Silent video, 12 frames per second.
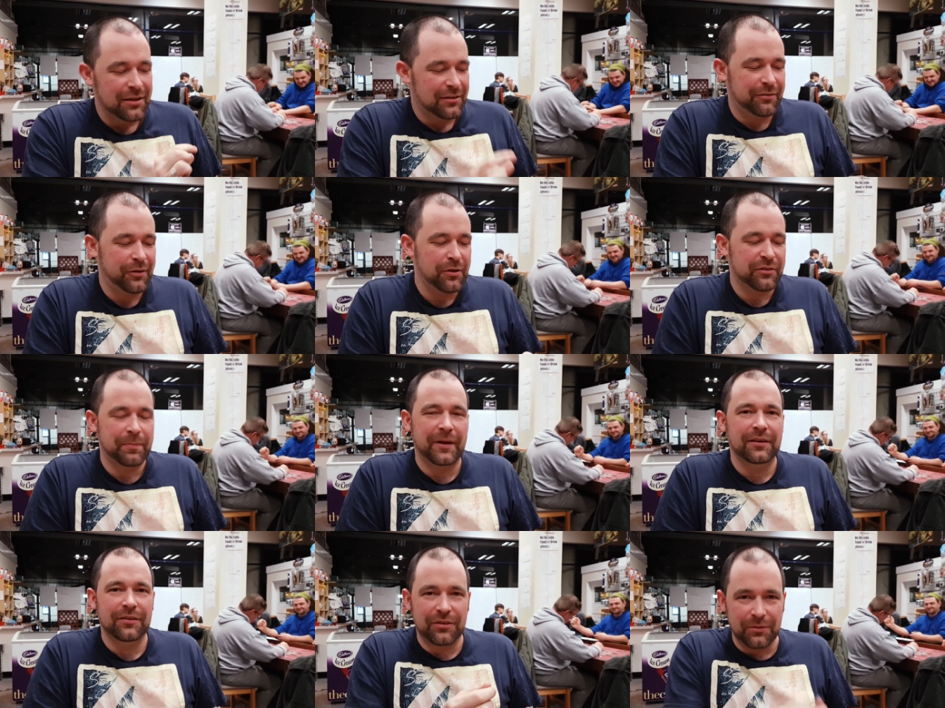So if you're
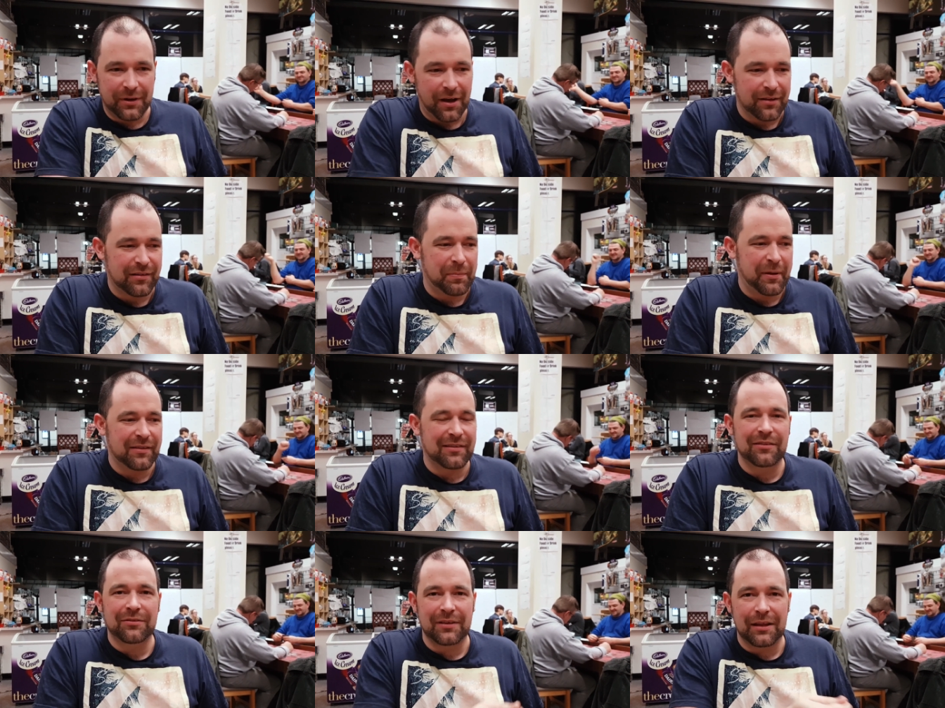spending 2 cards to pass
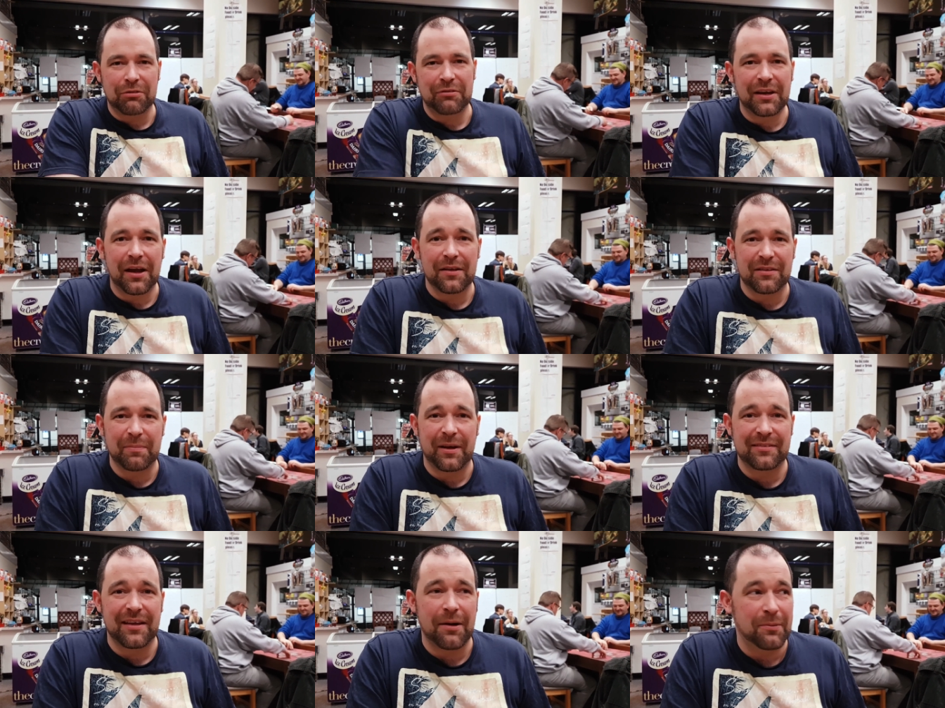this and then 3 cards to
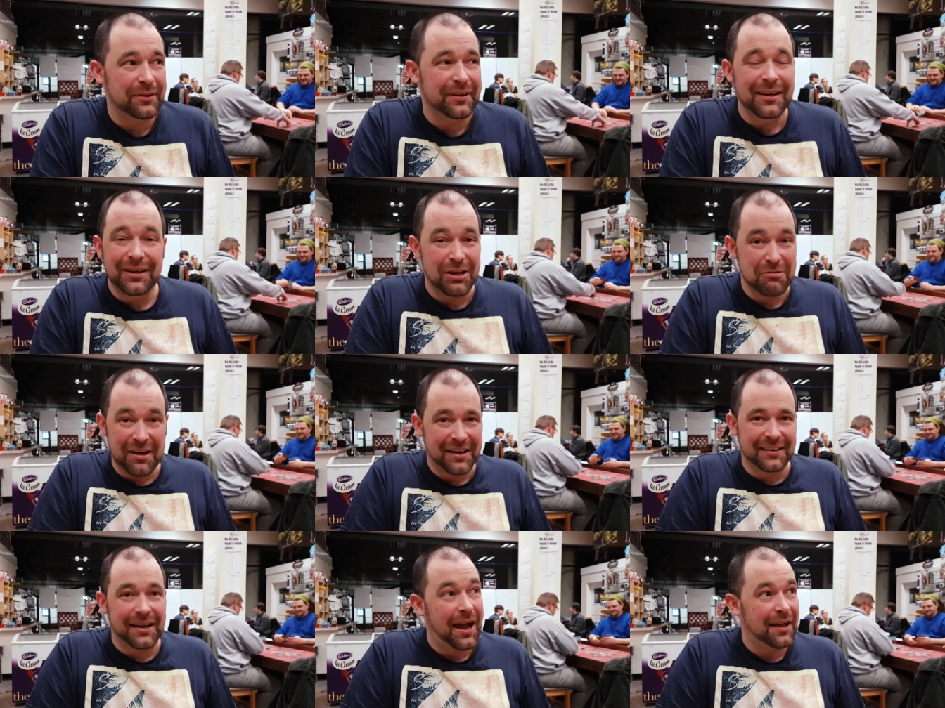pass that one, you're
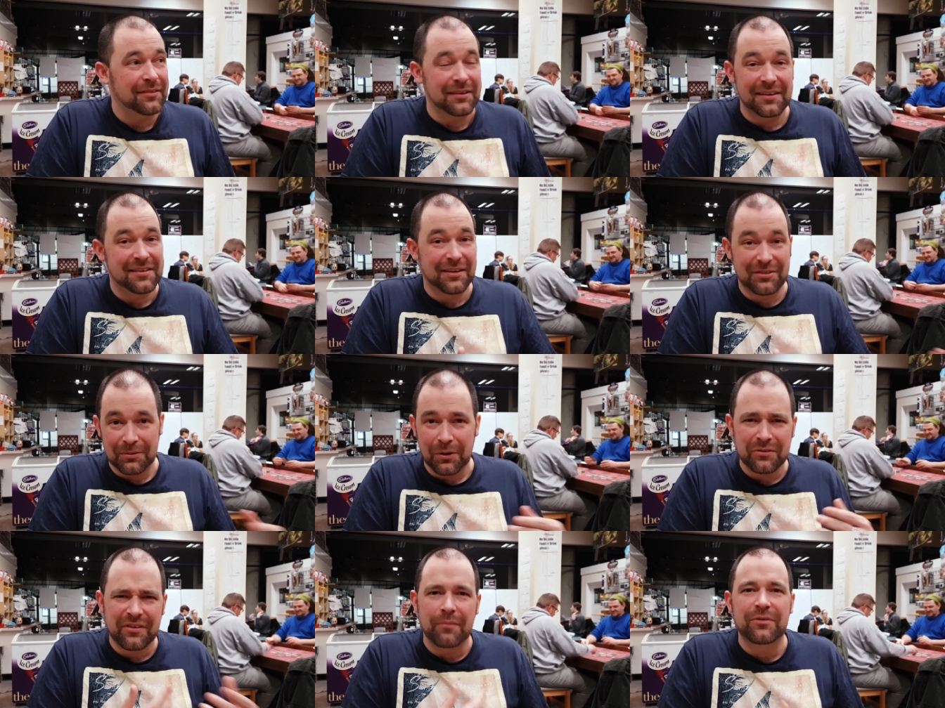wrecking your hand, and it takes you a
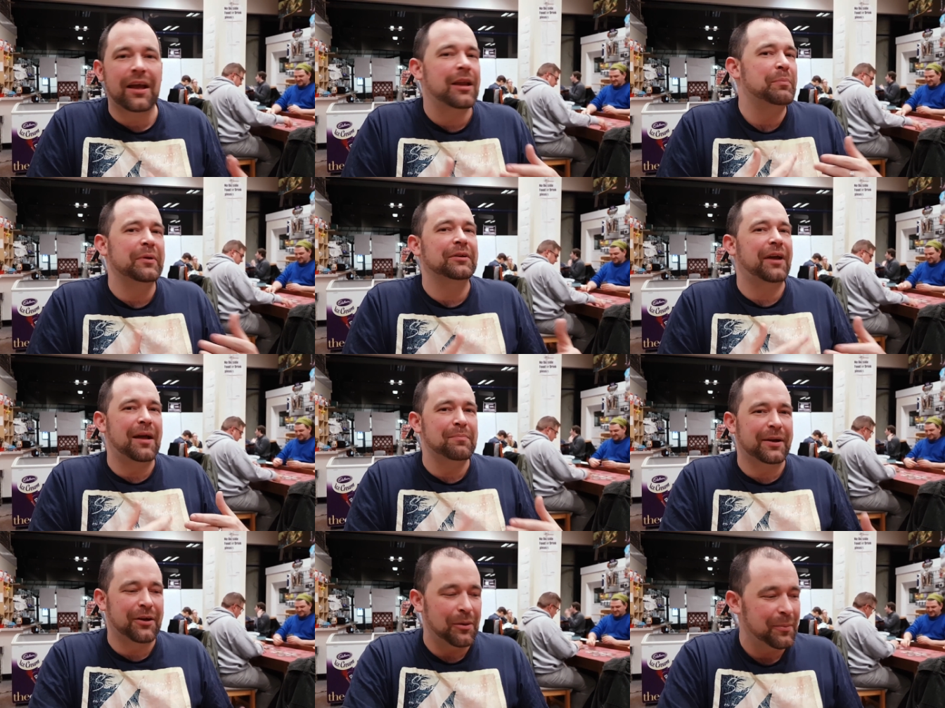long time to kind of build your hand
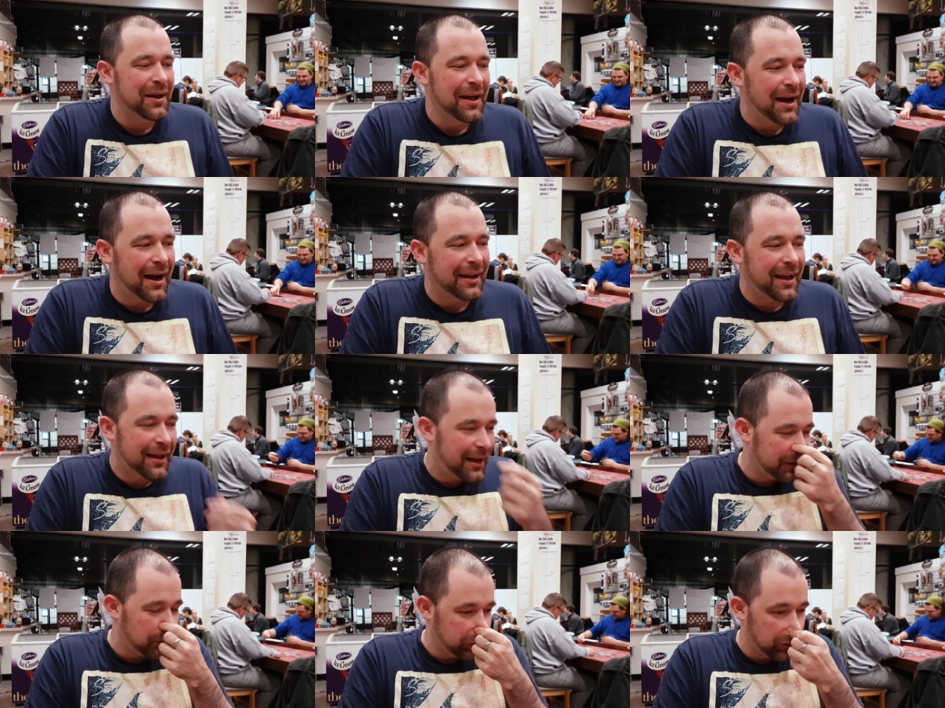back up.
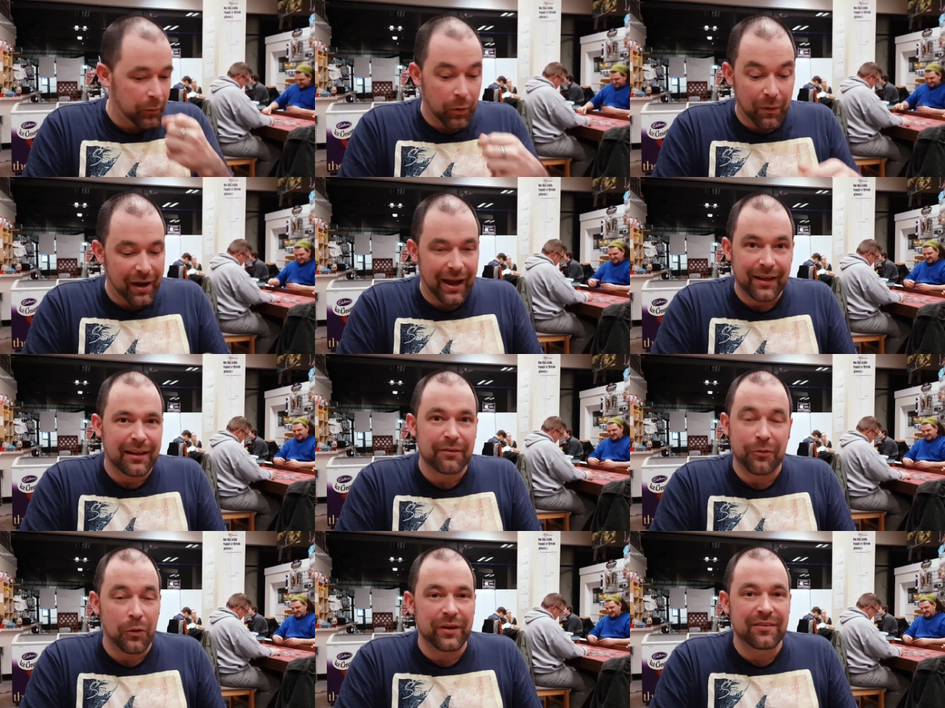I got to the point where I had like
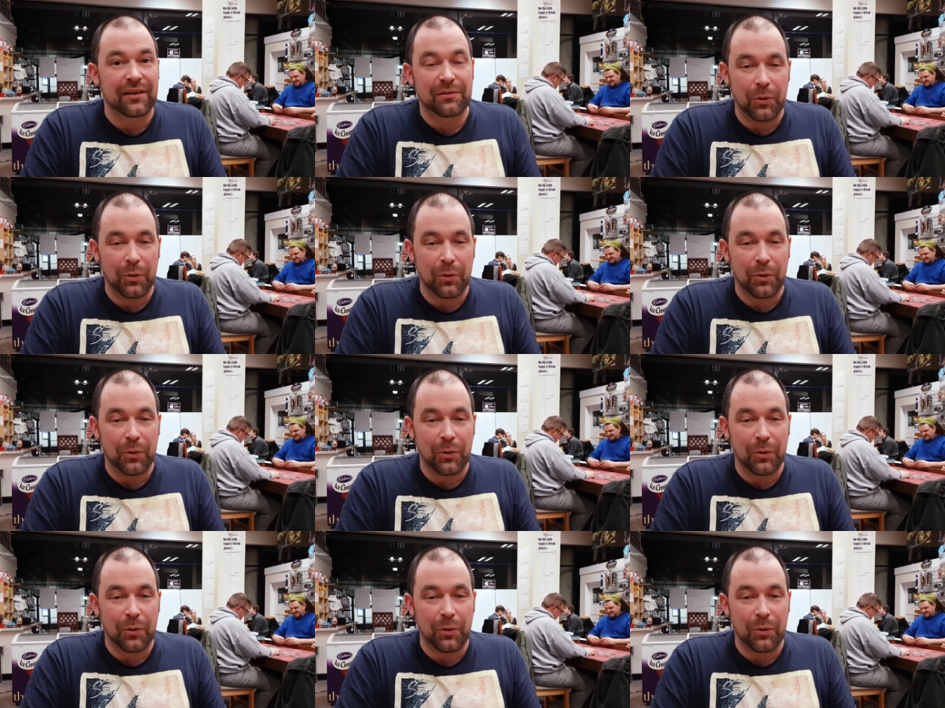46